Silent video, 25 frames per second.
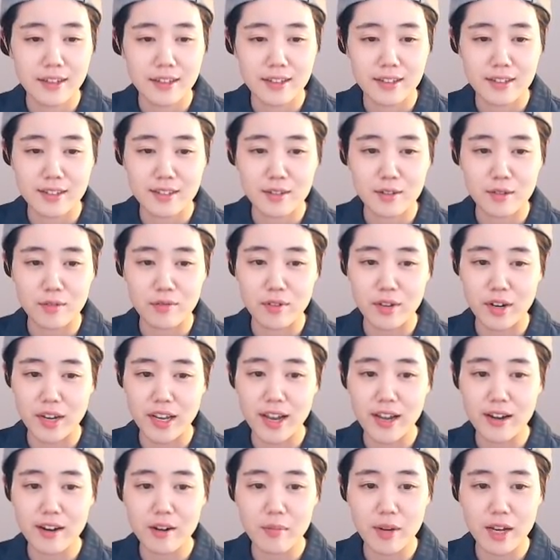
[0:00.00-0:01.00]
So
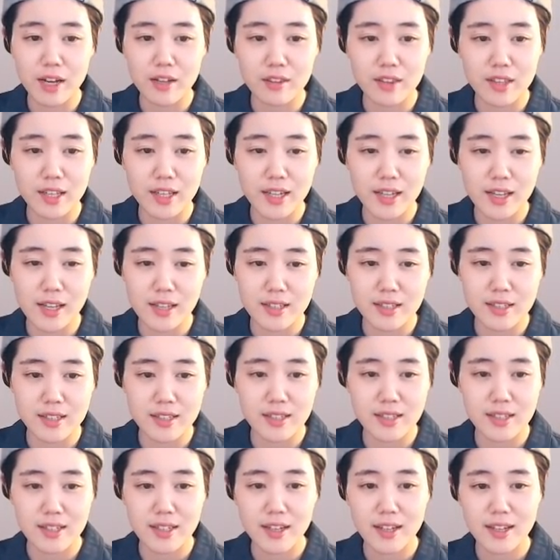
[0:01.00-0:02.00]
forget about
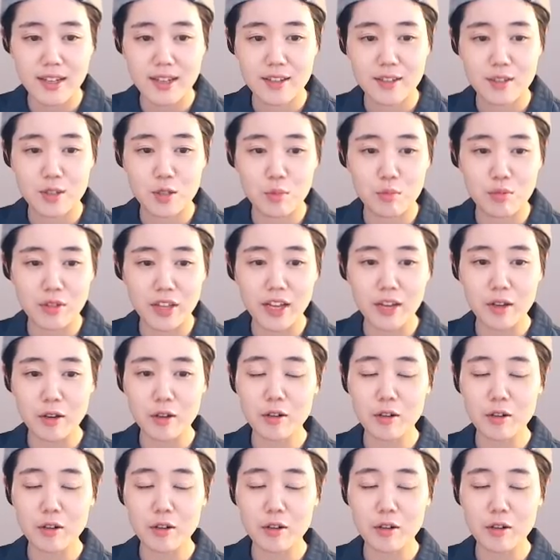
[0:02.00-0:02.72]
this. So black